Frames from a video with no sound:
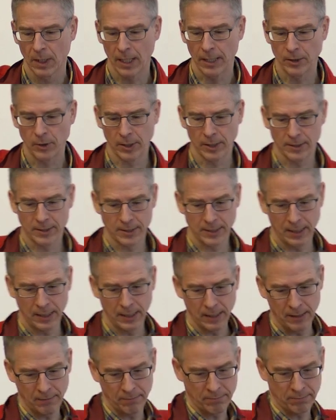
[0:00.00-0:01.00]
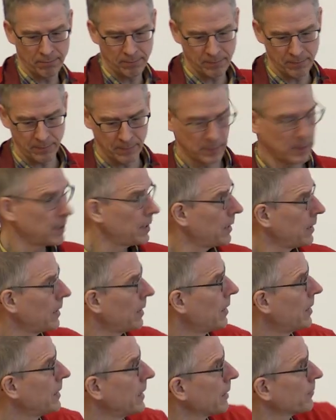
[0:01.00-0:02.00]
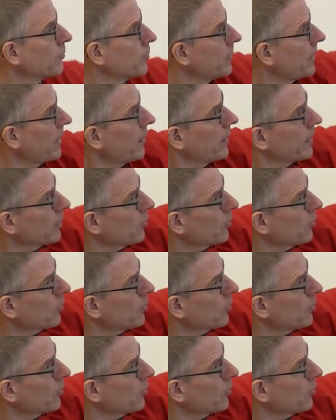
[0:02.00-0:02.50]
and you can see yeah, so they are